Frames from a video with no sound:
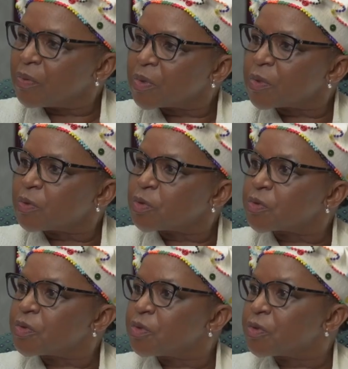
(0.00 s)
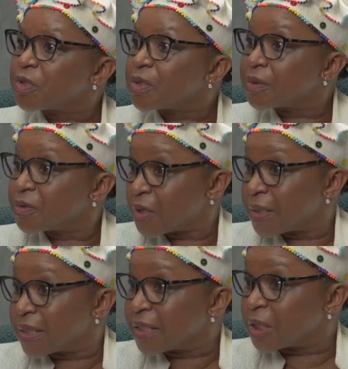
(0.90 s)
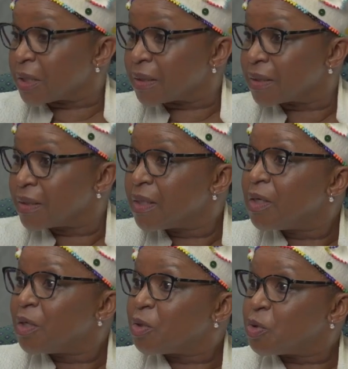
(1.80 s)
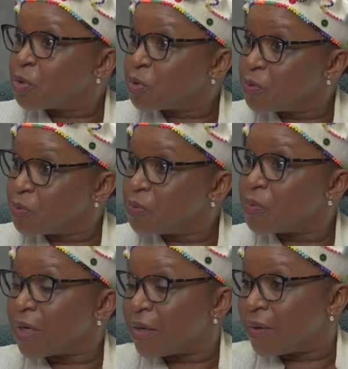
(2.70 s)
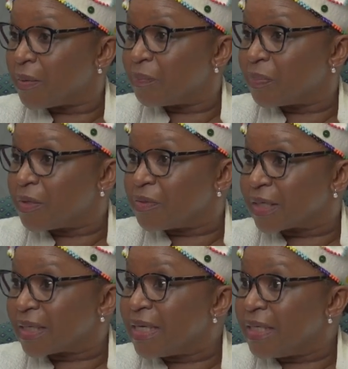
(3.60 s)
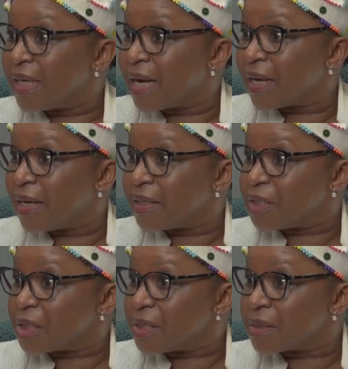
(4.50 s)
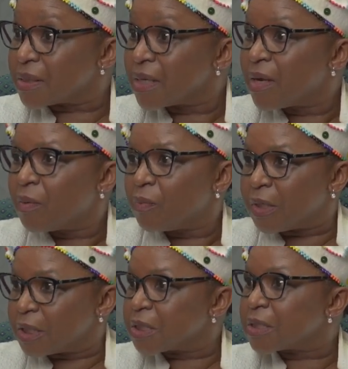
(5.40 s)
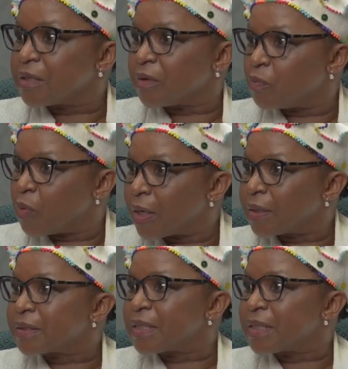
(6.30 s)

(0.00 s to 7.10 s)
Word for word: also to, to tr transition to um, the cleaner energies, yes. which the world